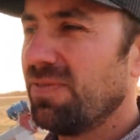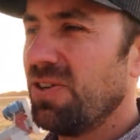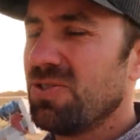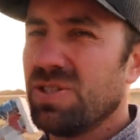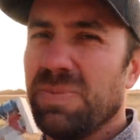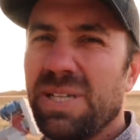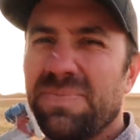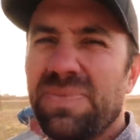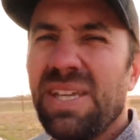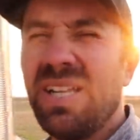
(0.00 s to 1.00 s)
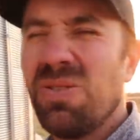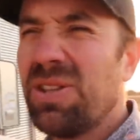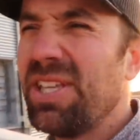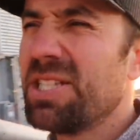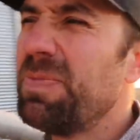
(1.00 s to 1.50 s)
in the future. But
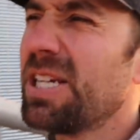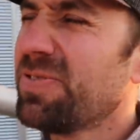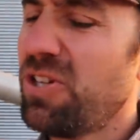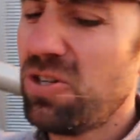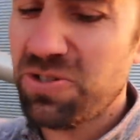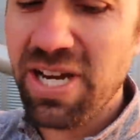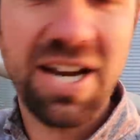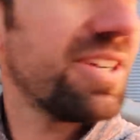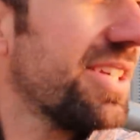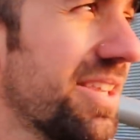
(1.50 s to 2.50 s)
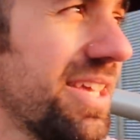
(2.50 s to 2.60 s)
but these mixed flow dryers, I